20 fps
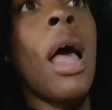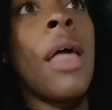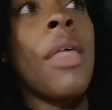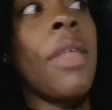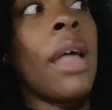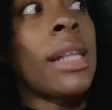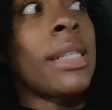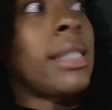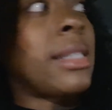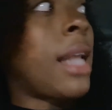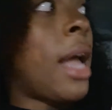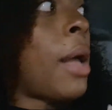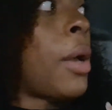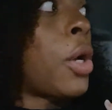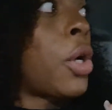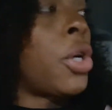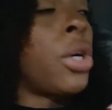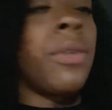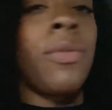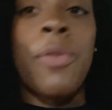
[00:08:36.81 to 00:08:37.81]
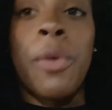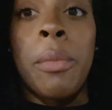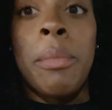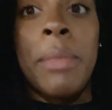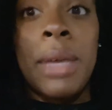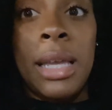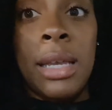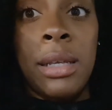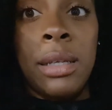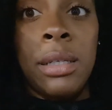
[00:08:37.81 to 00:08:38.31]
That's not good for
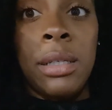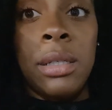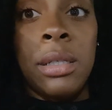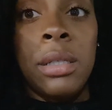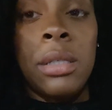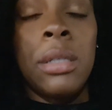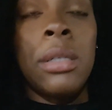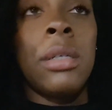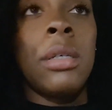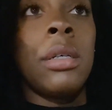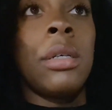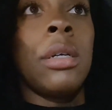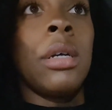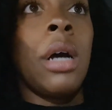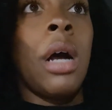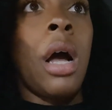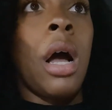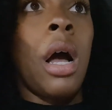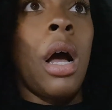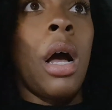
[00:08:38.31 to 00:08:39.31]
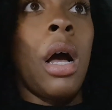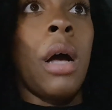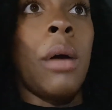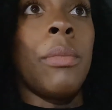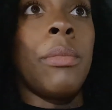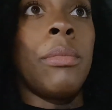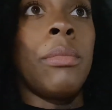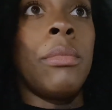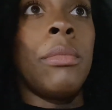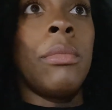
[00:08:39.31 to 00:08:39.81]
me. Um,